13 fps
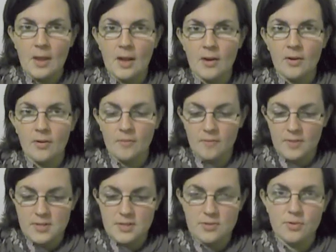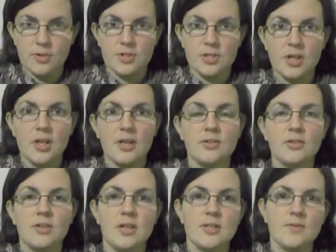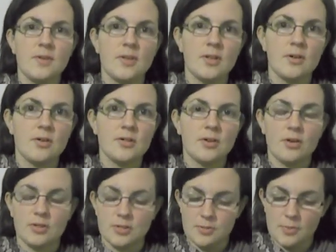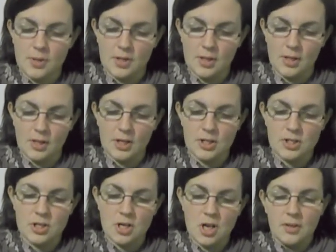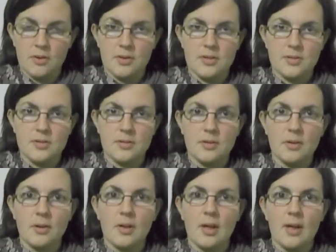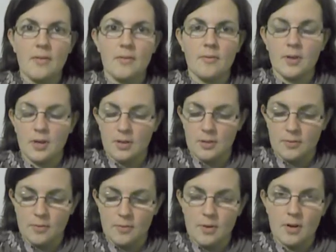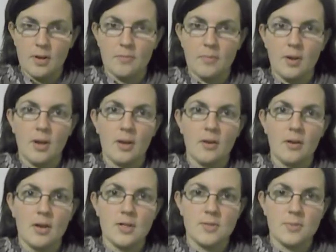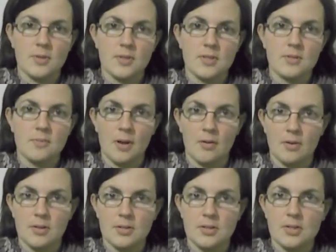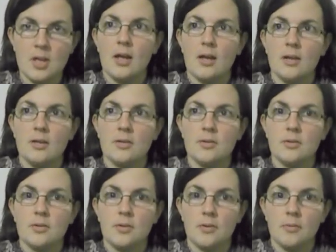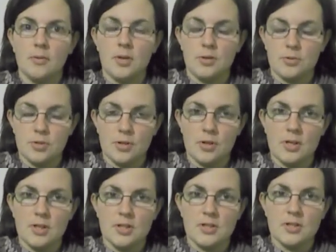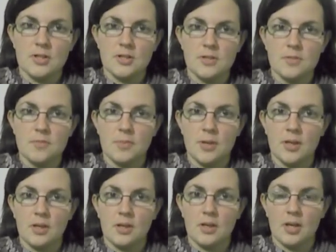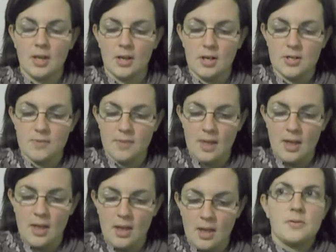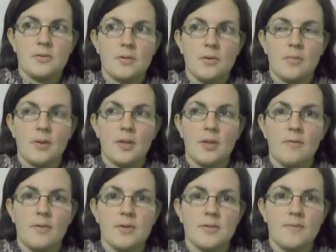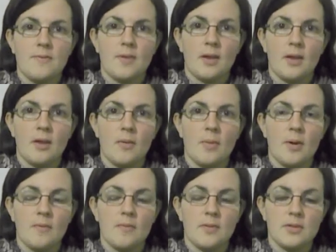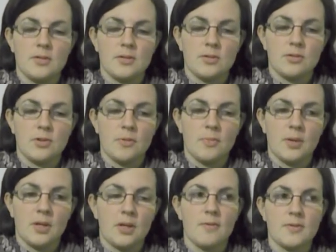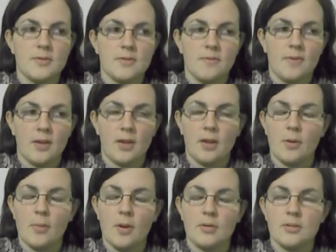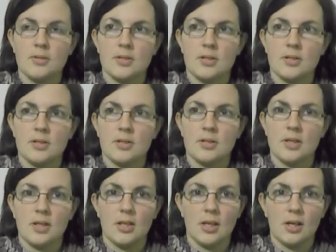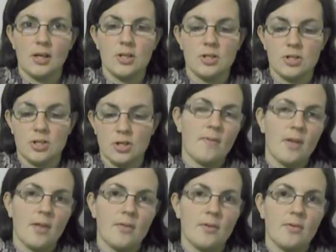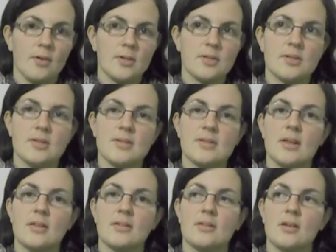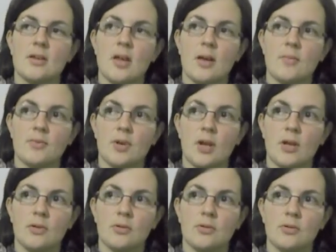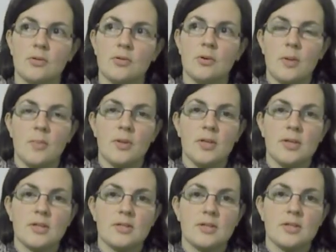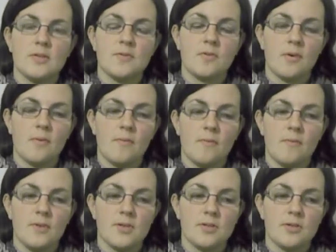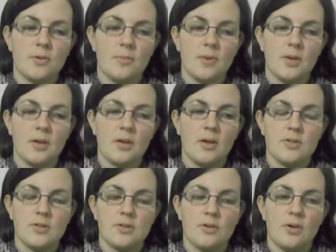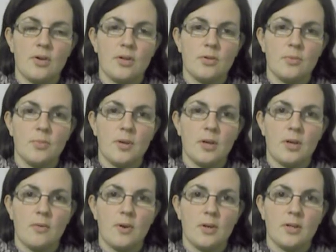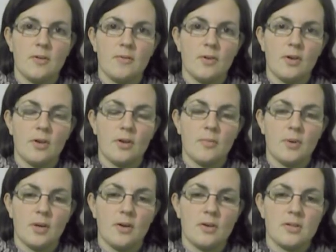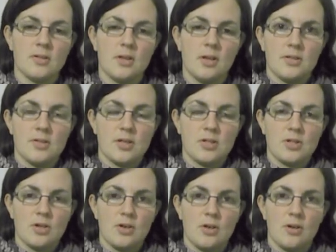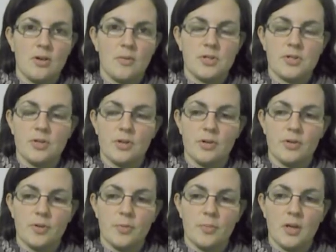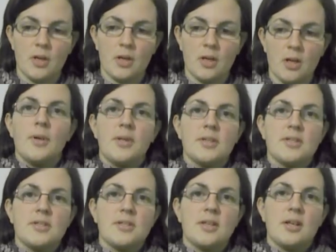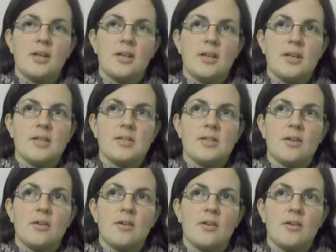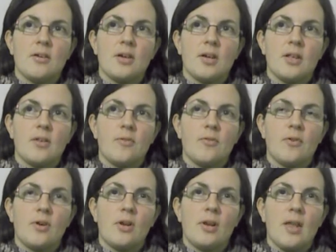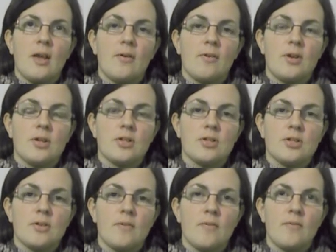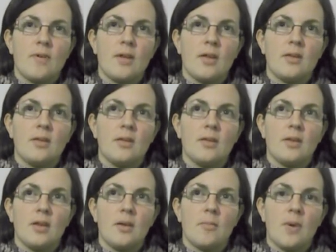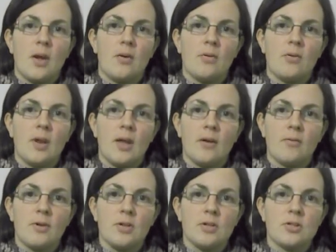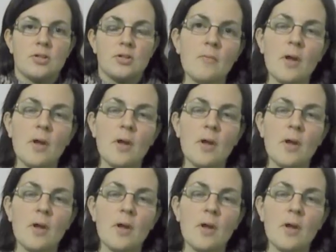Hello, this is Orsi, and today's video is going to be in English because at the weekend we were at my husband's parents and we usually speak English there. So when I was thinking about this topic, I was thinking about it in English. And the other reason is that I'm trying to keep a distance from this topic. This is going to be quite difficult because it's such a personal topic, but it's still easier in a foreign language than in my own language.